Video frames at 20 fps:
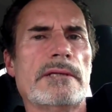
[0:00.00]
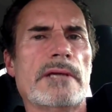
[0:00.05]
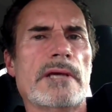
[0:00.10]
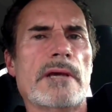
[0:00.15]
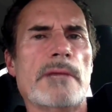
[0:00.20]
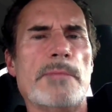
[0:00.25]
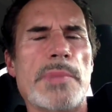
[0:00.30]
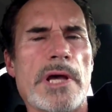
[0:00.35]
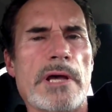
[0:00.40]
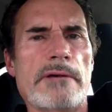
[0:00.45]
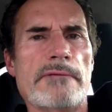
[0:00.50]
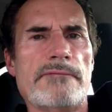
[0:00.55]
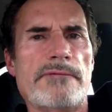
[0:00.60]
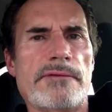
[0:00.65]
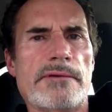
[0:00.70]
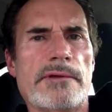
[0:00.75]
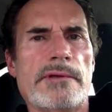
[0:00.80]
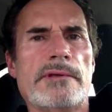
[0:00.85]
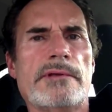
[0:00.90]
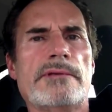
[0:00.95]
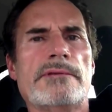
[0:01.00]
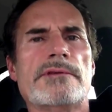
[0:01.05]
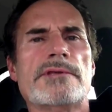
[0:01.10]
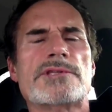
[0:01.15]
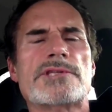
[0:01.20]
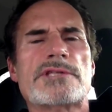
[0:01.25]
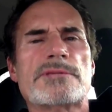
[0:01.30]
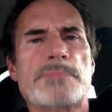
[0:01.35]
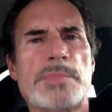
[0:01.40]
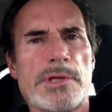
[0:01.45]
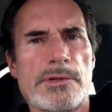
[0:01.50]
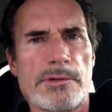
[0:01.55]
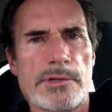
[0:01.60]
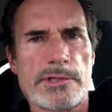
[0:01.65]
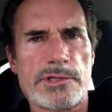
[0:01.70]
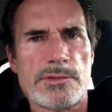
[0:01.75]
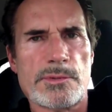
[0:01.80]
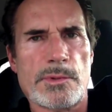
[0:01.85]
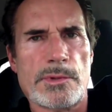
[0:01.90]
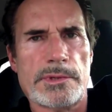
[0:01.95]
above the
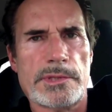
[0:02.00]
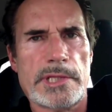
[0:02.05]
spiritual